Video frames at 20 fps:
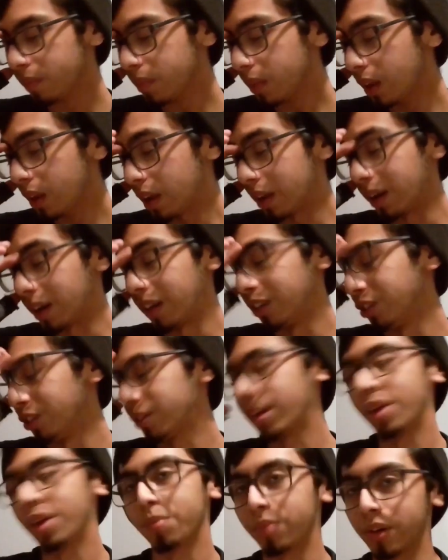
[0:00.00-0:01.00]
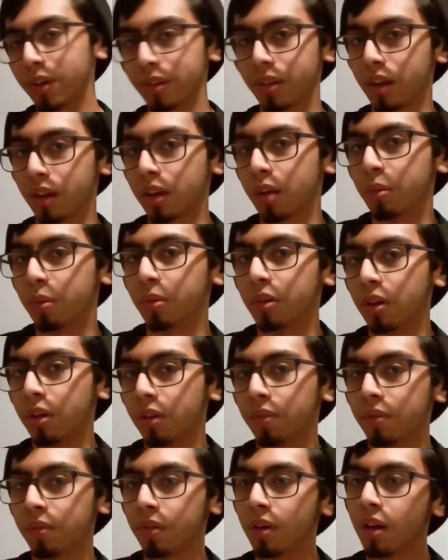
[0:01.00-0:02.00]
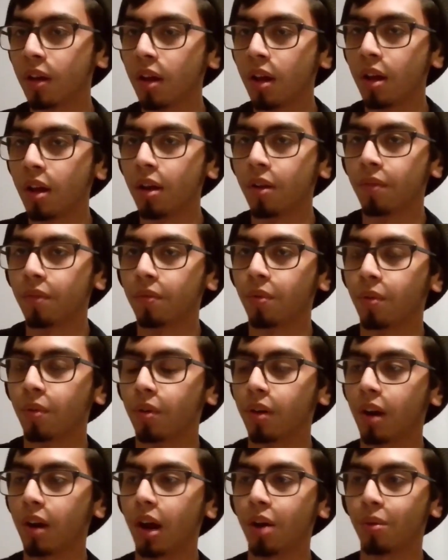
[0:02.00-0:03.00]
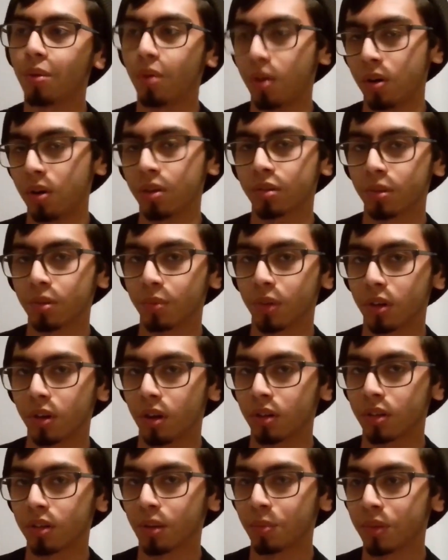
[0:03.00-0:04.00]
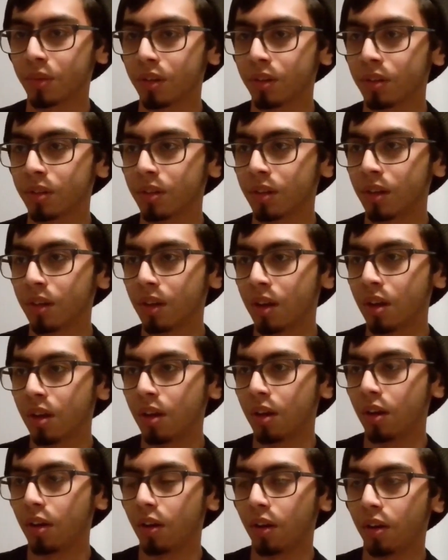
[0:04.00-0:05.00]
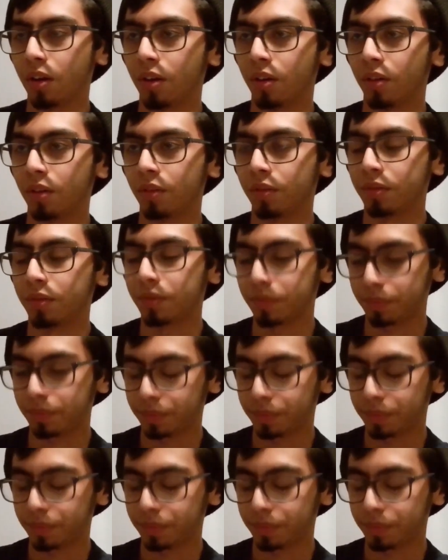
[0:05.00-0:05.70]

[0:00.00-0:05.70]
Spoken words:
and I just can't praise that game enough for how awesome the concept is of